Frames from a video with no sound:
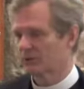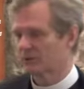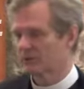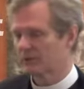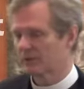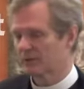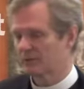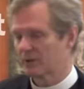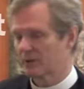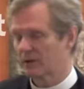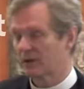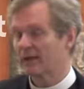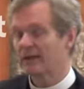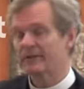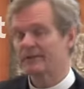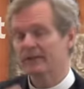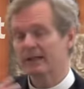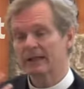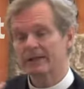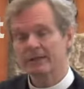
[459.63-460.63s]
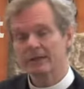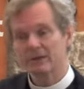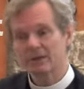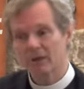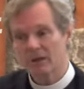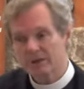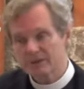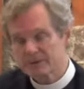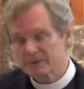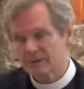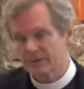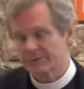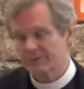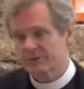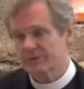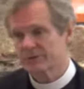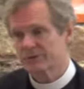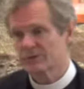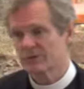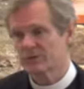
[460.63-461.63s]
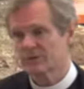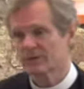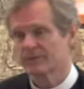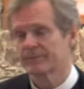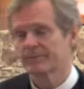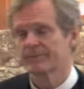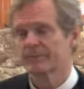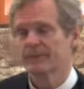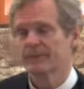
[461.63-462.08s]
really well, and they lost it, for sure.